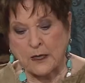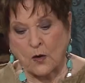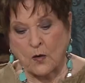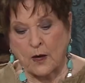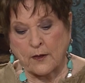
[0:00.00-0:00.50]

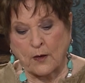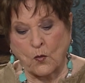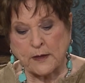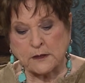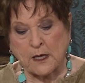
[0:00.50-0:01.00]
know uh, that
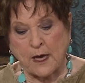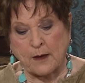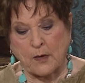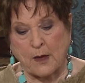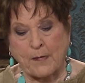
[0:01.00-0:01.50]
one
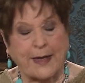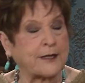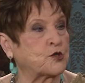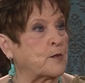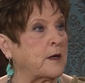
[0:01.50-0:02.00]
time, uh,
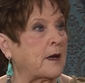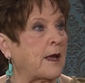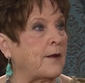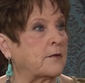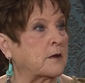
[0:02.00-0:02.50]
management
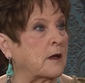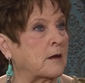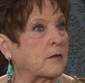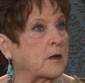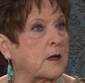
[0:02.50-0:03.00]
at
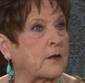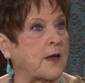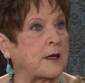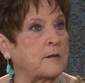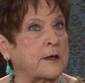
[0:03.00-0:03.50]
uh, Kenneth
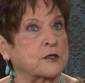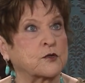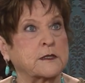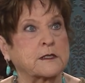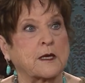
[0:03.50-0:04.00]
Hagin
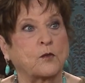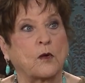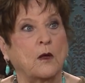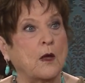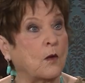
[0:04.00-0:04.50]
Ministries said,
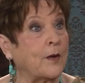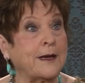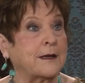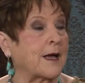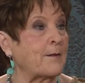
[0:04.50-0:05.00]
"Well, we
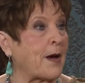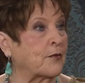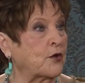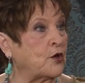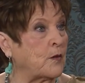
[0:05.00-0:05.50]
need to come out
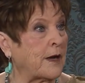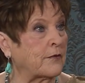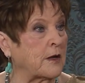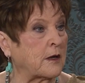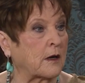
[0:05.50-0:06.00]
with a new one
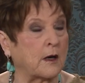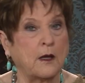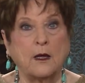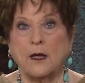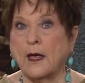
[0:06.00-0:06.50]
every year."
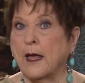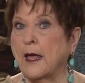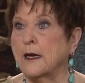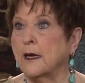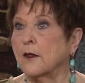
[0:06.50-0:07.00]

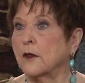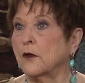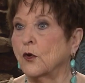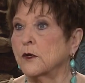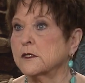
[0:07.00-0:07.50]
And the
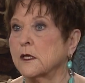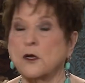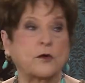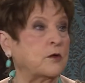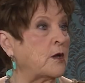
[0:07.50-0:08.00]
Lord said,
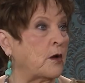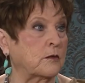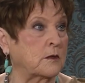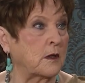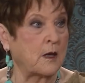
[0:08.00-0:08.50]
no, you
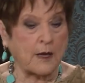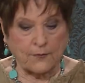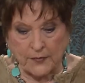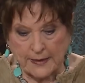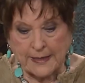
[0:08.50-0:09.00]
don't.
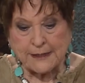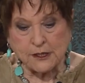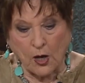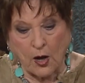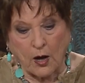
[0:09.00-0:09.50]

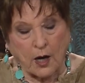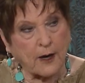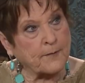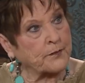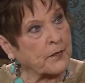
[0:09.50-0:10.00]
These
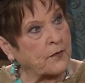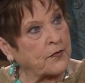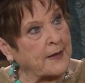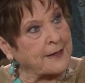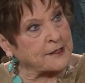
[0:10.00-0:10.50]
are,
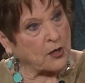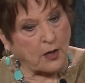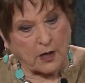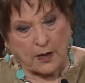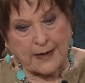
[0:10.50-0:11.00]
these
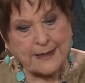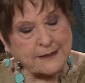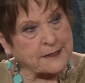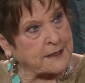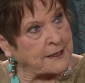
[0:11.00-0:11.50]
are
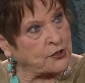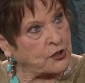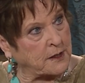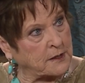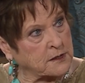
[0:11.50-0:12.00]
His
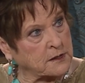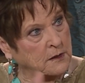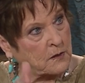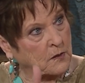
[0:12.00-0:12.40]
teachings